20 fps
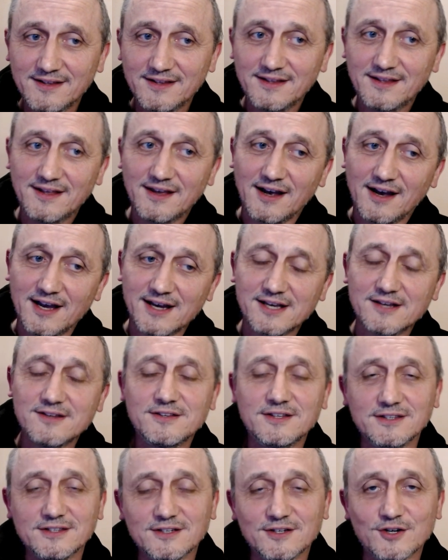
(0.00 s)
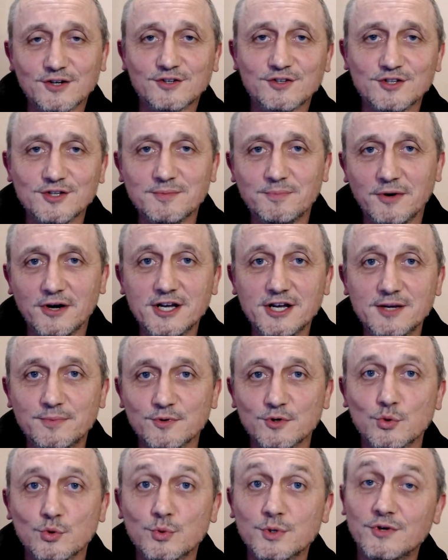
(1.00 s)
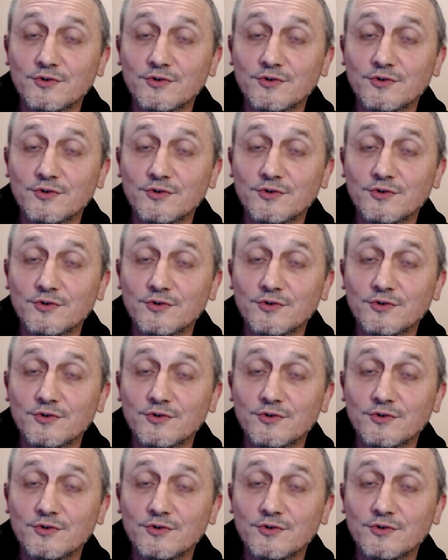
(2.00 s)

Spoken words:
I don't think the God of the Bible would